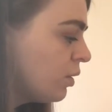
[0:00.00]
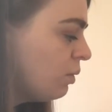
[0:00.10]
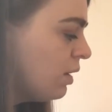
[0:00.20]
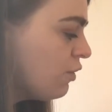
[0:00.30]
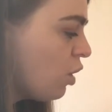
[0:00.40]

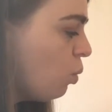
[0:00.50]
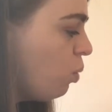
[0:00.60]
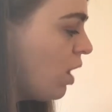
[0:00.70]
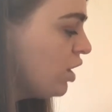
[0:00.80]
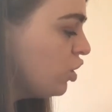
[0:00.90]
We've got
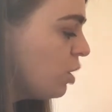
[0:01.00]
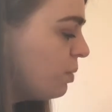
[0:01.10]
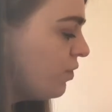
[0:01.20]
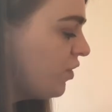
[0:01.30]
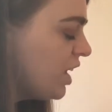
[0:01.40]
1 group of
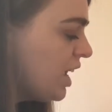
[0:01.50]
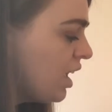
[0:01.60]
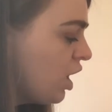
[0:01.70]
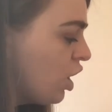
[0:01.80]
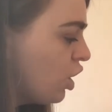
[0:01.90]
3,